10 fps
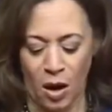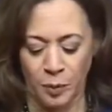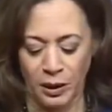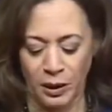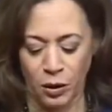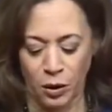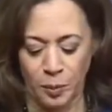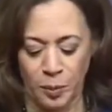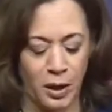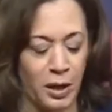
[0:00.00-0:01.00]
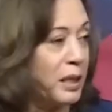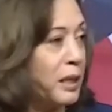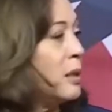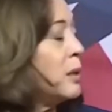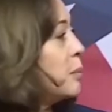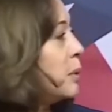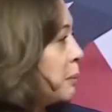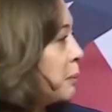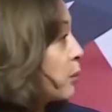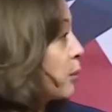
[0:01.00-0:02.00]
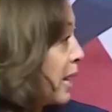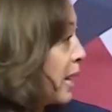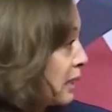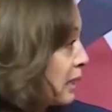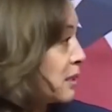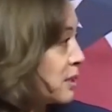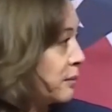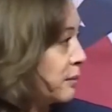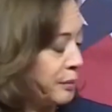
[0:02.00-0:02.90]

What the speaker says: on political party public rallies.